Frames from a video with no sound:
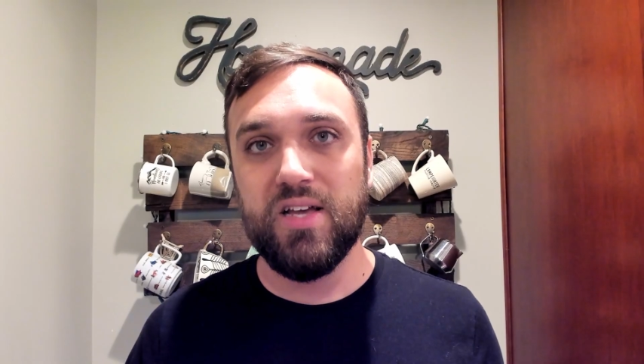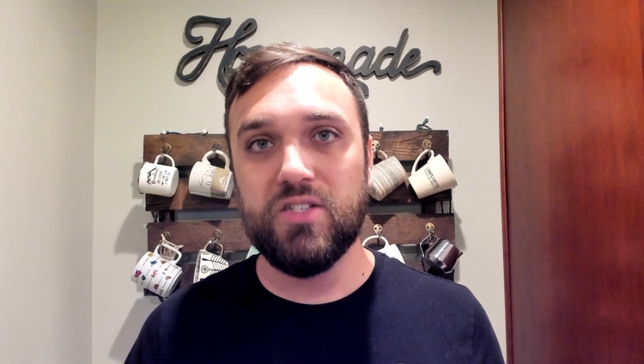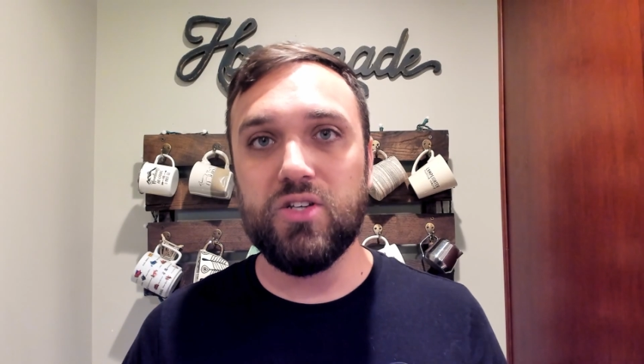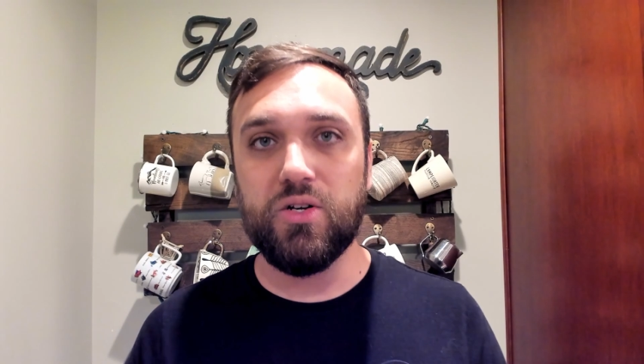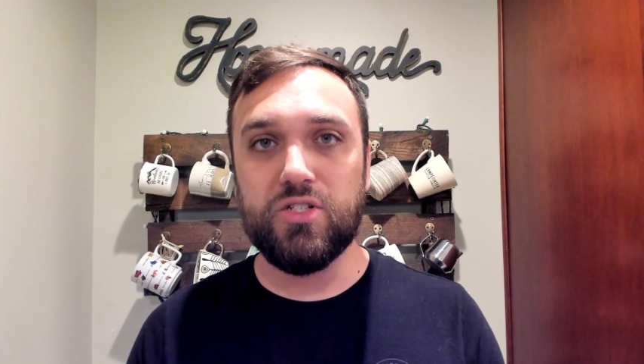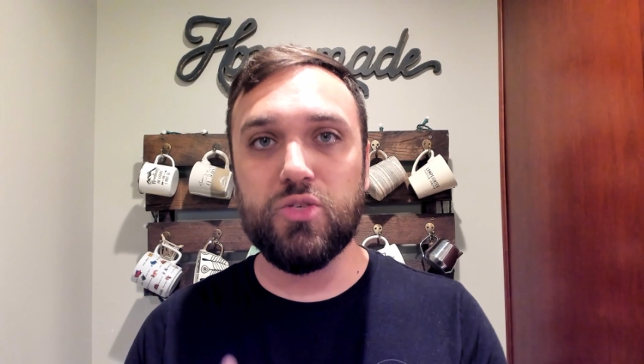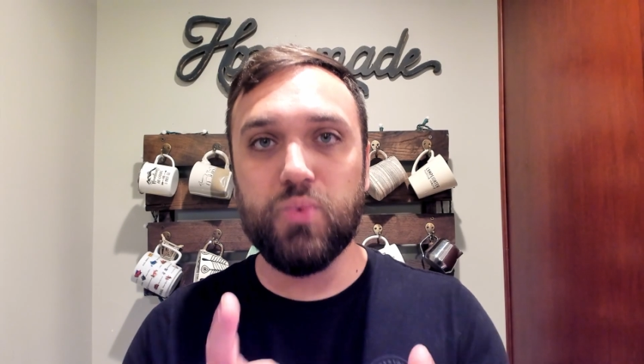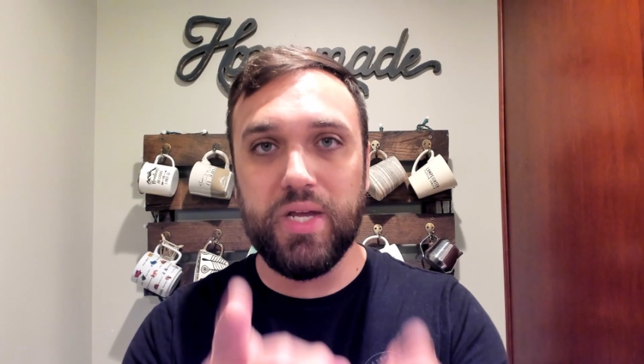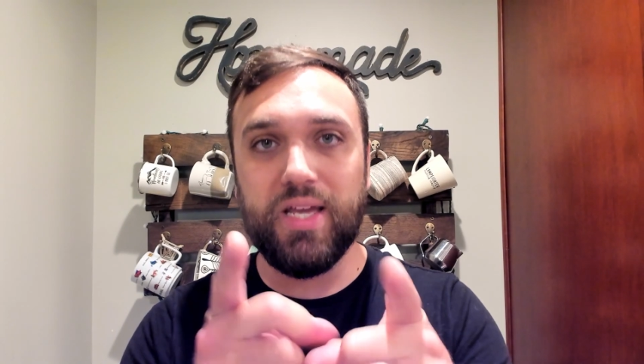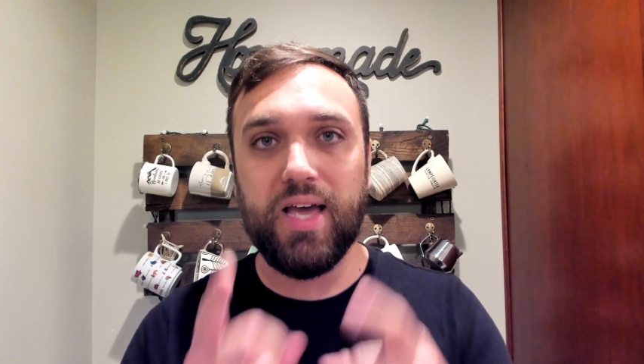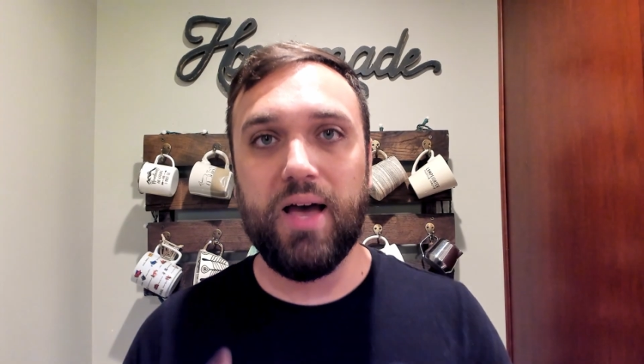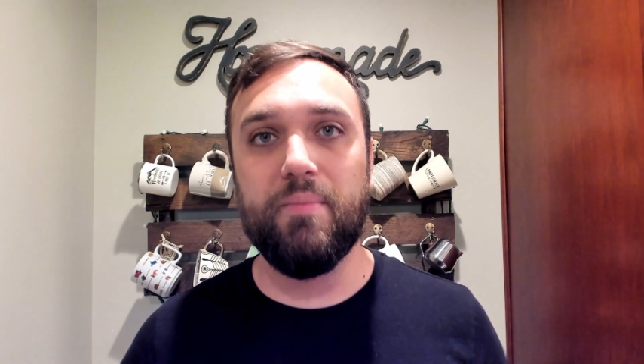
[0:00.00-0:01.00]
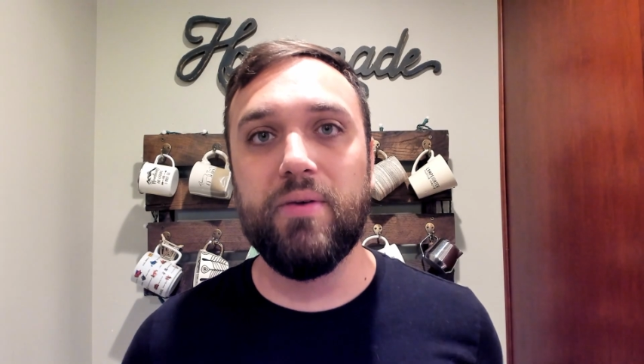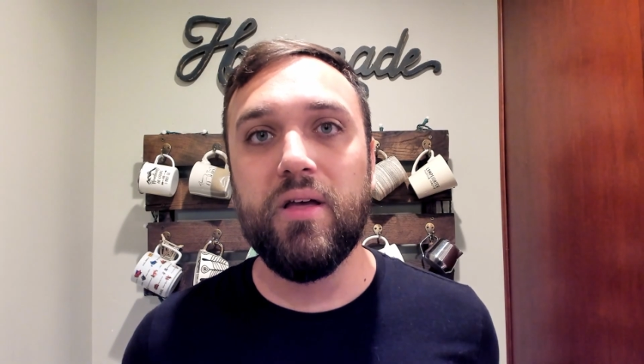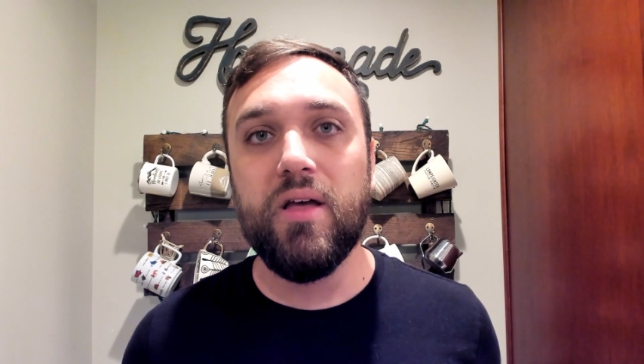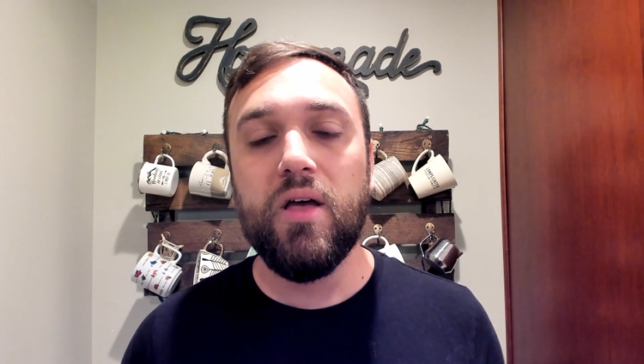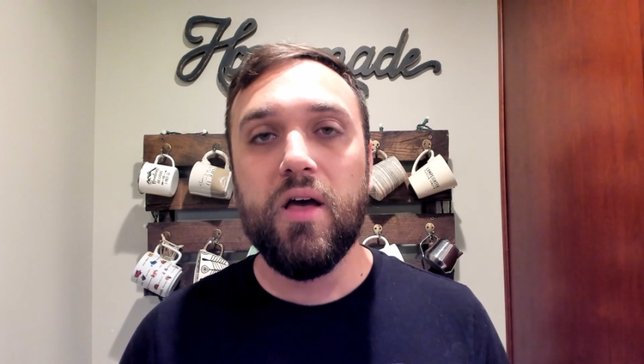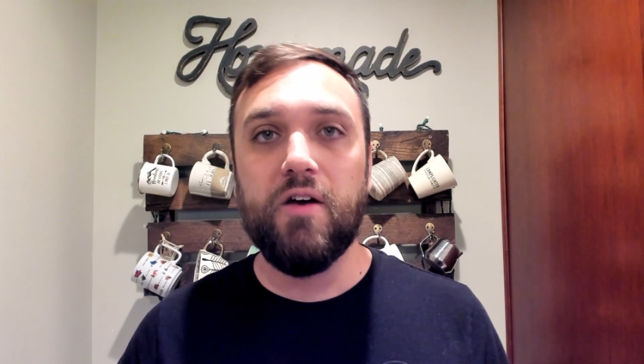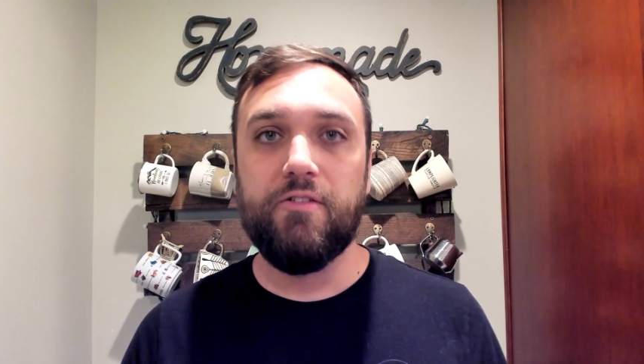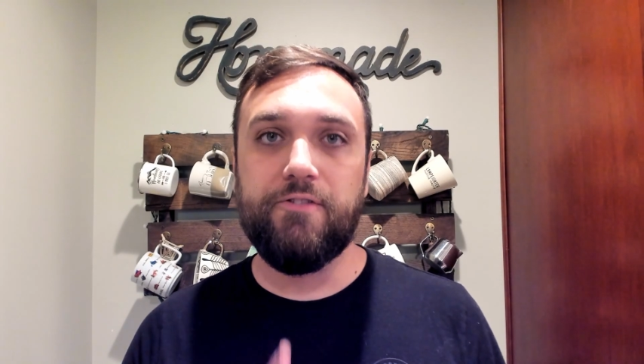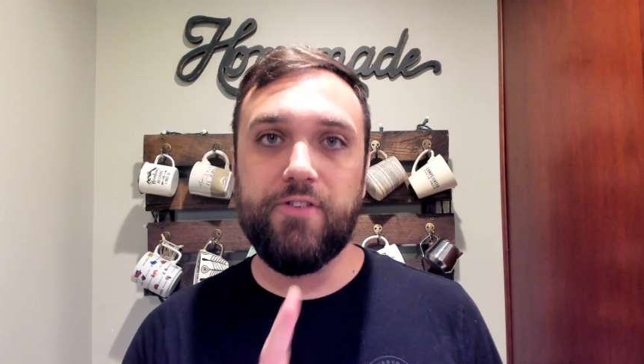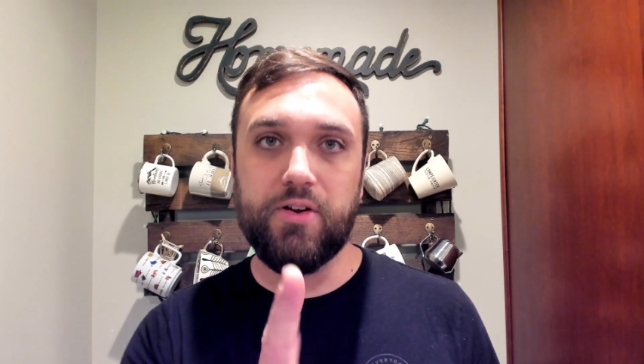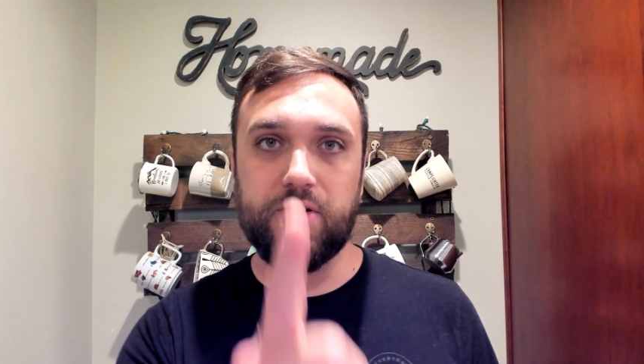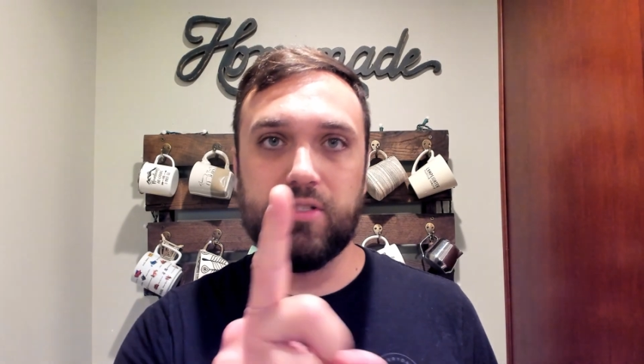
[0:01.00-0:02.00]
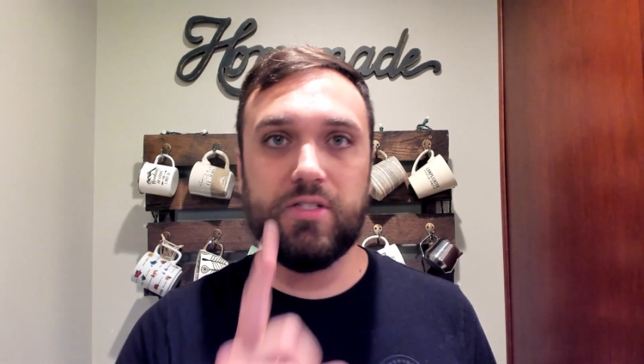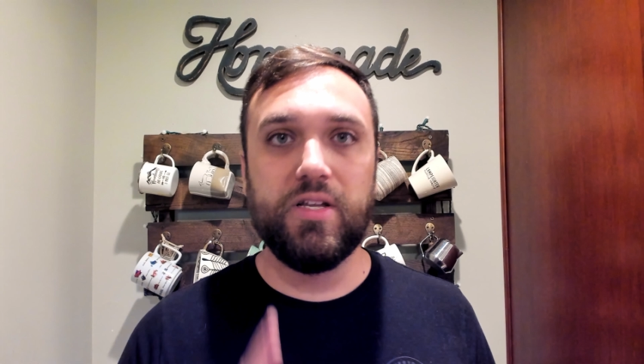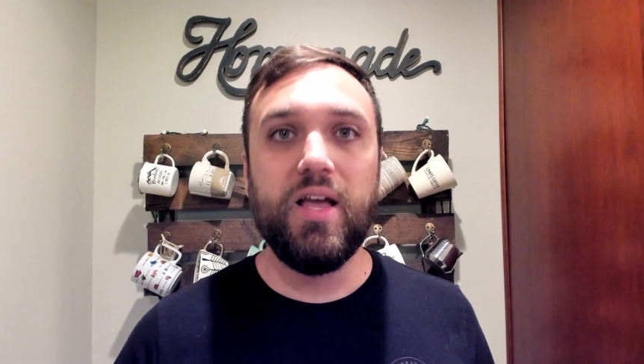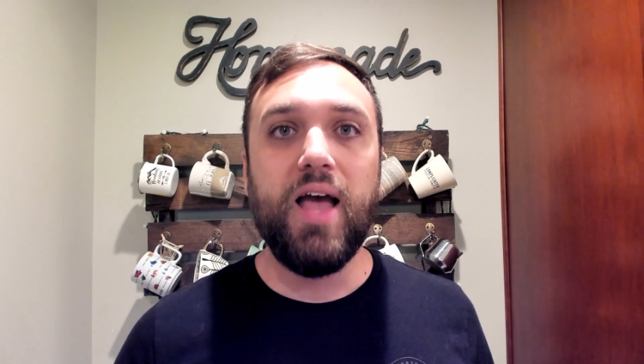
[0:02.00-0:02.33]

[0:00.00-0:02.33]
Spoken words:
So to recap, first,